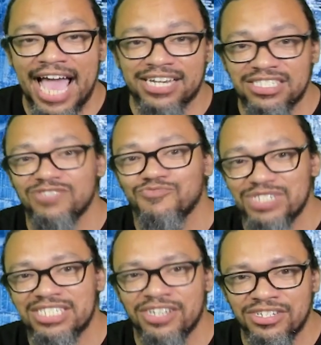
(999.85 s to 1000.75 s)
actually
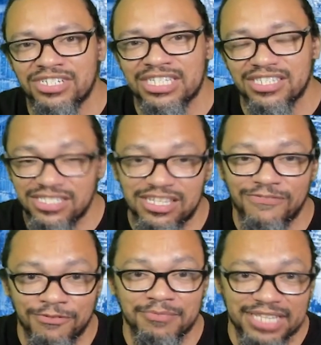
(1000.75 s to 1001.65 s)
researching the
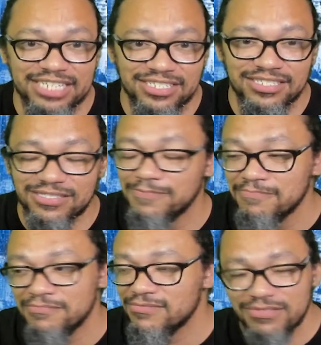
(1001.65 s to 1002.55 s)
stuff from Legends,
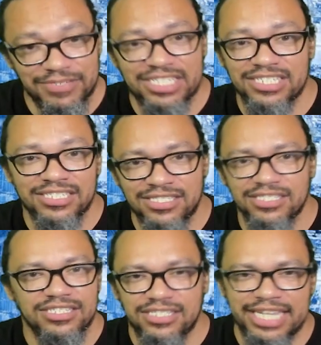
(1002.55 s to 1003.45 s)
which is
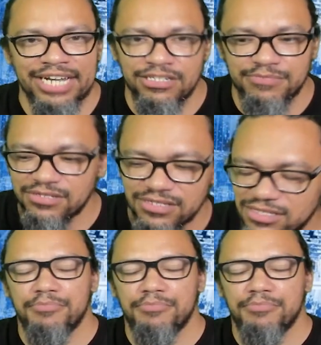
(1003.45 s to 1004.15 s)
terrible.